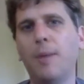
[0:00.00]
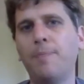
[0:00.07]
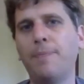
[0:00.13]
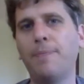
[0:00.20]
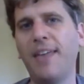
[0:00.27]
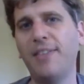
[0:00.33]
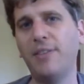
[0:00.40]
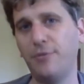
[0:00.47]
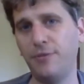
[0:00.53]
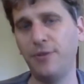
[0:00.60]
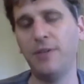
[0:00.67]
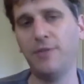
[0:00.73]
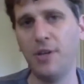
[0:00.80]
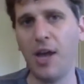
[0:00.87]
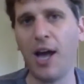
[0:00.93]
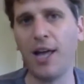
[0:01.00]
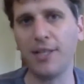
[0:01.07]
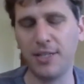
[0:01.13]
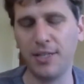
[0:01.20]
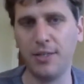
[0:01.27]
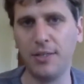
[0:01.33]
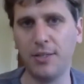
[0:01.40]
and the defeat of the
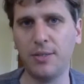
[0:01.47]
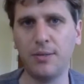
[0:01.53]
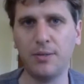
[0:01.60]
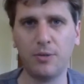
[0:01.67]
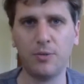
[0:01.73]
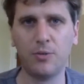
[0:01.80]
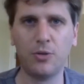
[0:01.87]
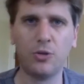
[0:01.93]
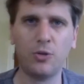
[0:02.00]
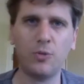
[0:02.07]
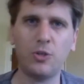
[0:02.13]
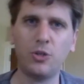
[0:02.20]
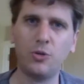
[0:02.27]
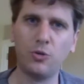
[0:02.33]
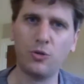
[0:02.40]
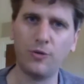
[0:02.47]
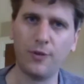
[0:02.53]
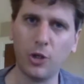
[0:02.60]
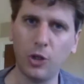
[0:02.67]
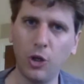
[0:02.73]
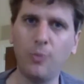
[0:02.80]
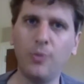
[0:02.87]
Nazis. So there was sort of
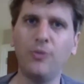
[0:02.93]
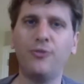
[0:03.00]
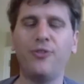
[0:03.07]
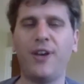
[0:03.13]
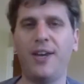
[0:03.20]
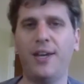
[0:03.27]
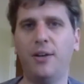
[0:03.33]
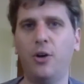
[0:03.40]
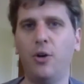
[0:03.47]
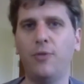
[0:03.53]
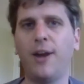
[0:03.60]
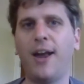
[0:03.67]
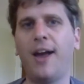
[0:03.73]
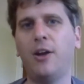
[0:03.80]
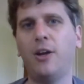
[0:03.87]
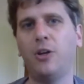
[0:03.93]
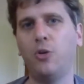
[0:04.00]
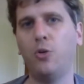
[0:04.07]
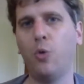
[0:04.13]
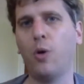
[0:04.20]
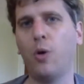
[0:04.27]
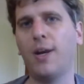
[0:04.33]
a global fight over how to
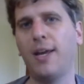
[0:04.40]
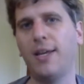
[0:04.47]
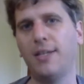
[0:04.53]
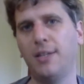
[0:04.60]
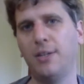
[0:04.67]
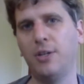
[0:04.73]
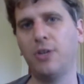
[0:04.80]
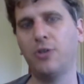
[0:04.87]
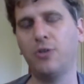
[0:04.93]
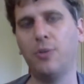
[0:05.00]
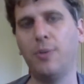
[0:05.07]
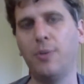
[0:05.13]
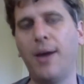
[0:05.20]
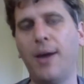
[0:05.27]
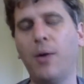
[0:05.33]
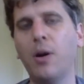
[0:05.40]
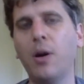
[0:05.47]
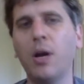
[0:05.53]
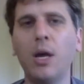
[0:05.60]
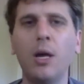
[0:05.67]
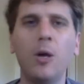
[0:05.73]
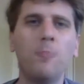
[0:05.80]
organize industrial power.
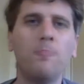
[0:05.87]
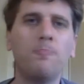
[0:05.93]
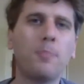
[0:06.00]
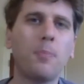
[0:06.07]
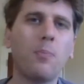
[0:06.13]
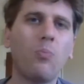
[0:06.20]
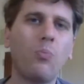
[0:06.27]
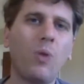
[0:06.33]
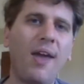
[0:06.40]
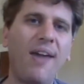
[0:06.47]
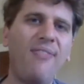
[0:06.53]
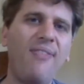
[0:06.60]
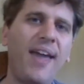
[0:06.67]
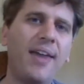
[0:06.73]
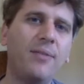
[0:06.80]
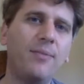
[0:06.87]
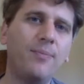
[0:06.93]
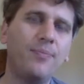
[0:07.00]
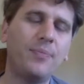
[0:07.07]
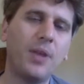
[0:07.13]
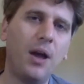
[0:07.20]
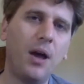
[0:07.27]
And
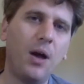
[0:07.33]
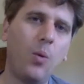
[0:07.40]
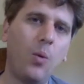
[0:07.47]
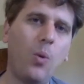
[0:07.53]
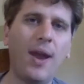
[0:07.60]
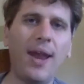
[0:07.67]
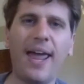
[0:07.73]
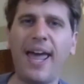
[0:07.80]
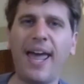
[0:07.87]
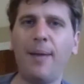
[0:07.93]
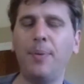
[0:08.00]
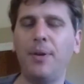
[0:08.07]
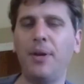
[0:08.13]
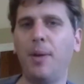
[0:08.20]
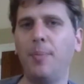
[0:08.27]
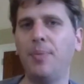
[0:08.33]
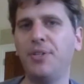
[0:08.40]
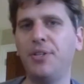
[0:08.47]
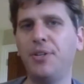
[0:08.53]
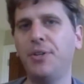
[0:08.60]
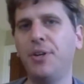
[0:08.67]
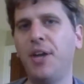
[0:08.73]
then uh, what happened up
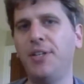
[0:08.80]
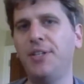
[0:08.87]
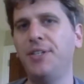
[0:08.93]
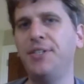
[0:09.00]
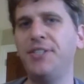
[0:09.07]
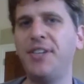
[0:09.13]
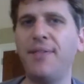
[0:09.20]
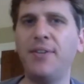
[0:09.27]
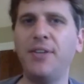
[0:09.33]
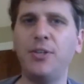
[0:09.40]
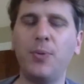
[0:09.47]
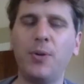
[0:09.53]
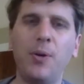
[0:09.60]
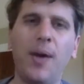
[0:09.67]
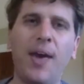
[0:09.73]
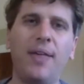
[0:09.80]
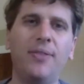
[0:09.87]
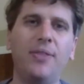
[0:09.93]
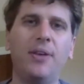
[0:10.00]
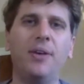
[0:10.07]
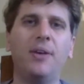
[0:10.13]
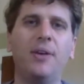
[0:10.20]
until the nineteen seventies, when you had
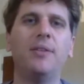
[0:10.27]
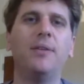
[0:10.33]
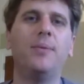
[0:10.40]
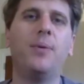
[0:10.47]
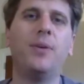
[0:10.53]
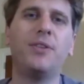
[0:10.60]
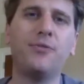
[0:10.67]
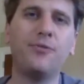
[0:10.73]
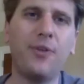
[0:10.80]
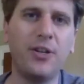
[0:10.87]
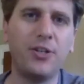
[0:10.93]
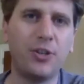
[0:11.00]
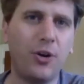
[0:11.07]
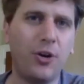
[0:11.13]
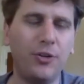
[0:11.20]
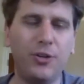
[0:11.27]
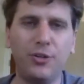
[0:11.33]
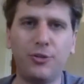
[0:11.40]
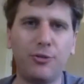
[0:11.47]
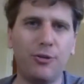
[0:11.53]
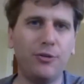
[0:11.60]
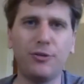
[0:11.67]
the, the what the French called the
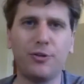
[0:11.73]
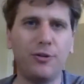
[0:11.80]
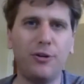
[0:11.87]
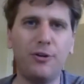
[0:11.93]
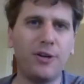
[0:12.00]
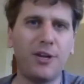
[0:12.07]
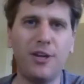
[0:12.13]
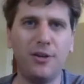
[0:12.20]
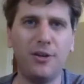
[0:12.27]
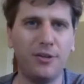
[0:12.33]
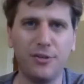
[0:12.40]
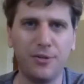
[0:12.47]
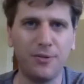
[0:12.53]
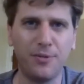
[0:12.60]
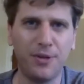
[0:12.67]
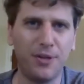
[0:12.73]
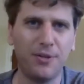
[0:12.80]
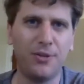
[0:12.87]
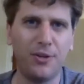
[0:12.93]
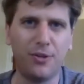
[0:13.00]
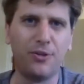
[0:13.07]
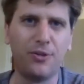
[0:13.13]
trente glorieuses, or the,
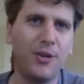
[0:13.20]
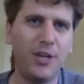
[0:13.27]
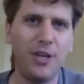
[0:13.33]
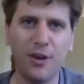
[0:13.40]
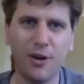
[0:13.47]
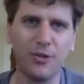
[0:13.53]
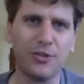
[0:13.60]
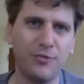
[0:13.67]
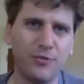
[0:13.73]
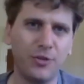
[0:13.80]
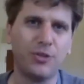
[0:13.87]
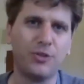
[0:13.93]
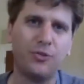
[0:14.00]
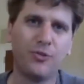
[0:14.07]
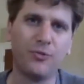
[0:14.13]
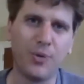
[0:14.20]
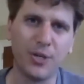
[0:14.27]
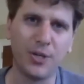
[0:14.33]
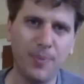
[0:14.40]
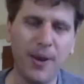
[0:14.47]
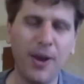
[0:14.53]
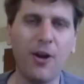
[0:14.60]
the thirty years of just sort of
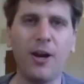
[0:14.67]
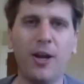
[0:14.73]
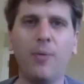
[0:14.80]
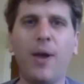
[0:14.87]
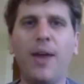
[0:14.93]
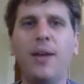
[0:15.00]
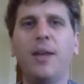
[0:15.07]
prosperity, right?